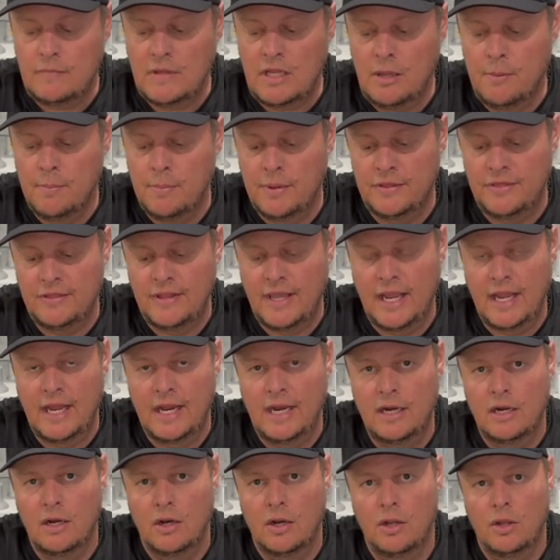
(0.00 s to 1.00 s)
But
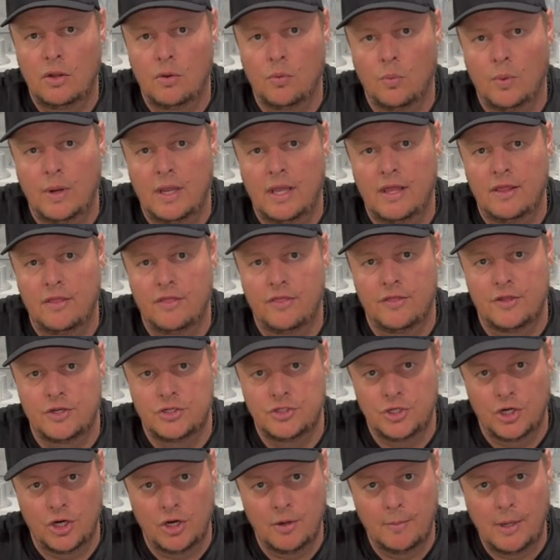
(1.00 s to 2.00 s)
then with the
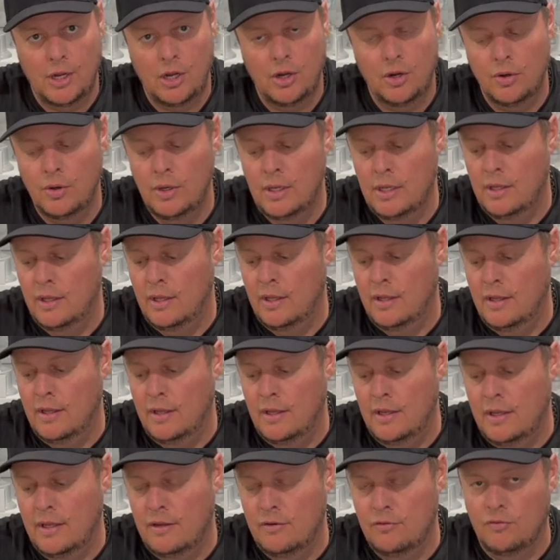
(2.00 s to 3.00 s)
turbo,
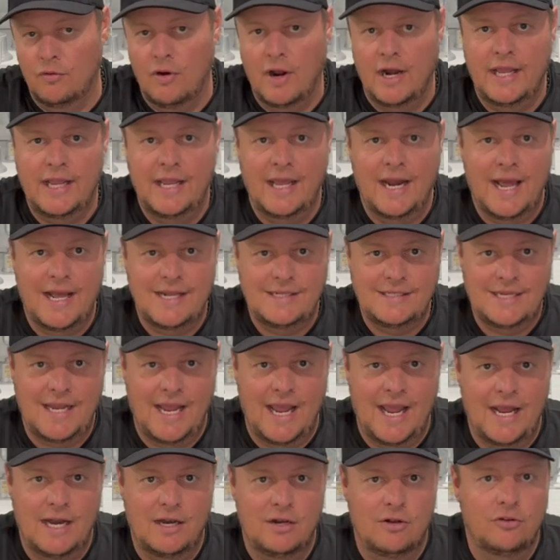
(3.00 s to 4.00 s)
running it at
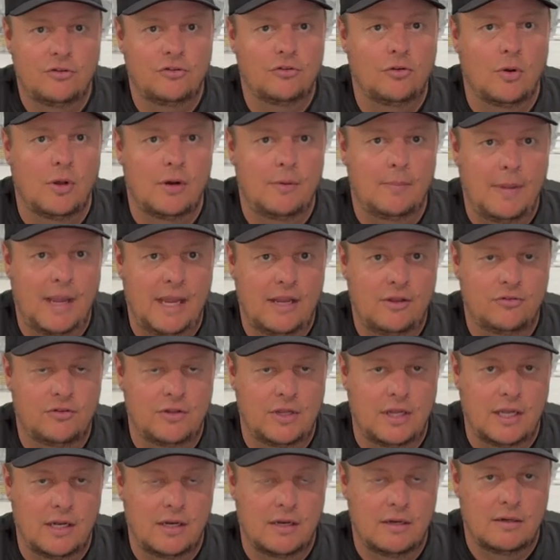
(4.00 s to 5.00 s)
10, so it makes
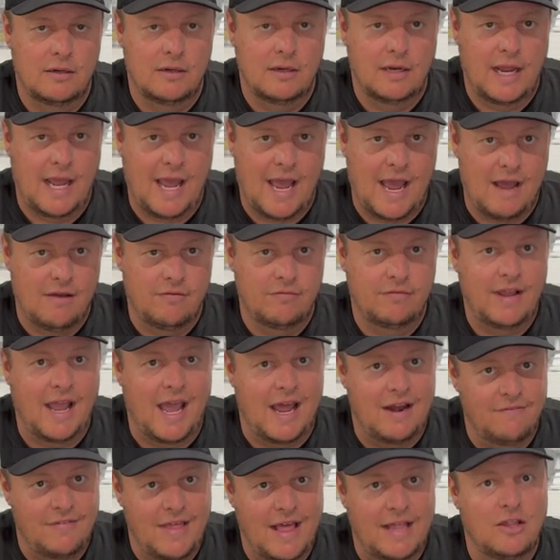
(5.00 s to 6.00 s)
it have
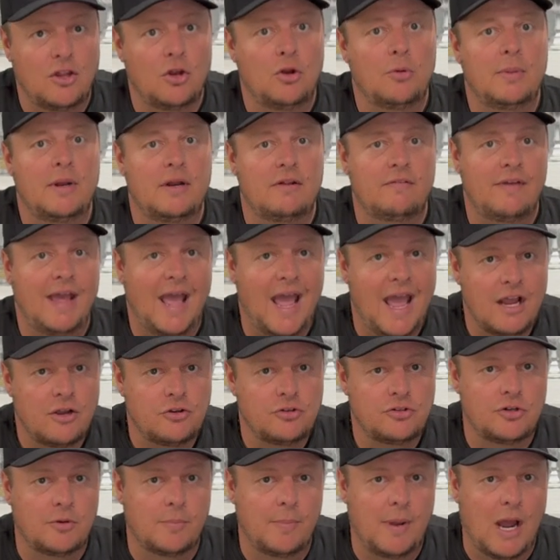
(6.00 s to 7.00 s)
kind of that little bit of
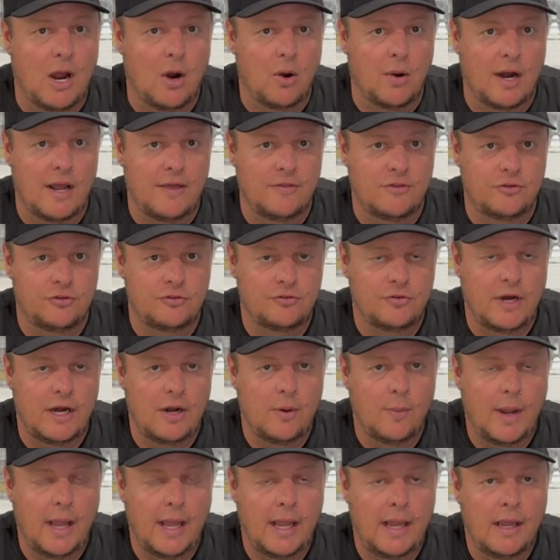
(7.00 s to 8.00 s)
extra power on the
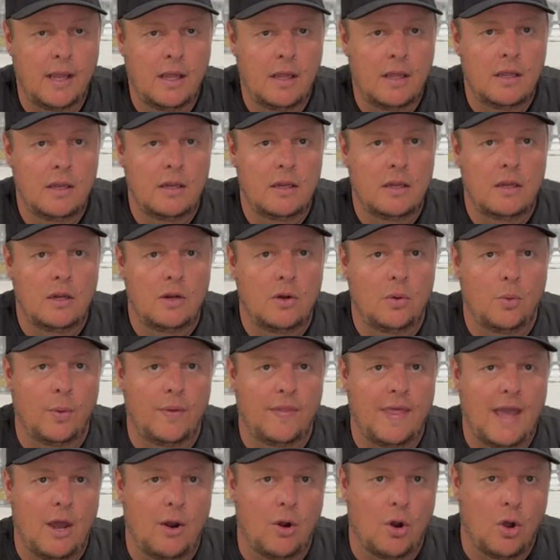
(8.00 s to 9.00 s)
straightaway
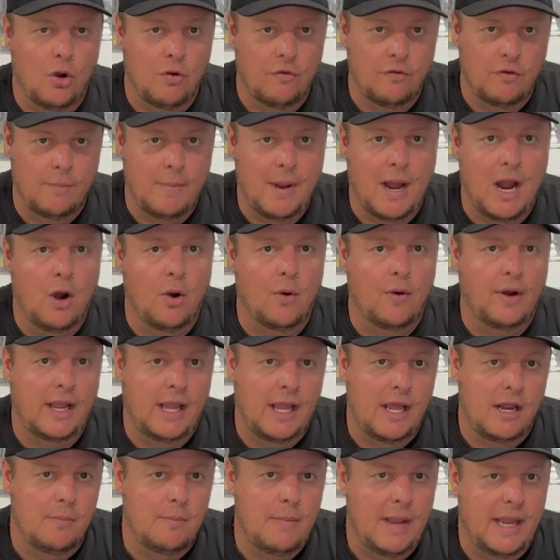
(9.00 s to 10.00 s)
without overpowering
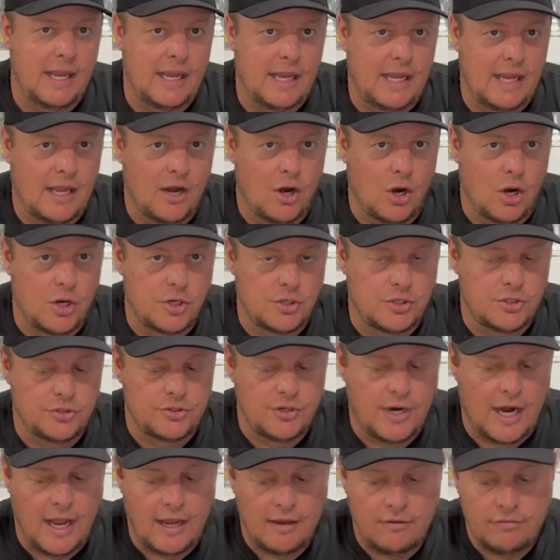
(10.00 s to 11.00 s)
it and making it hard to
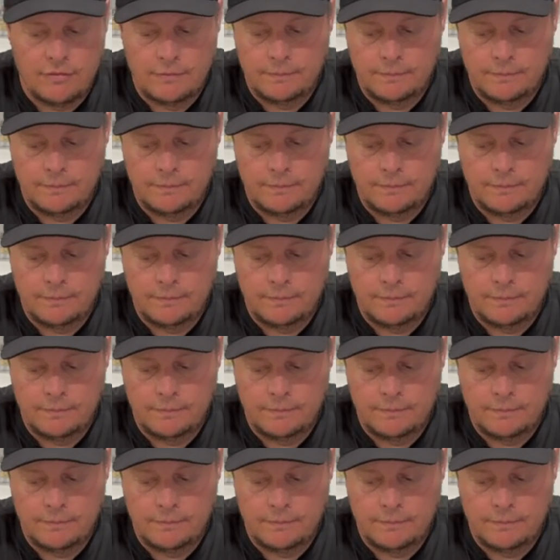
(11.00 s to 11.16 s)
drive.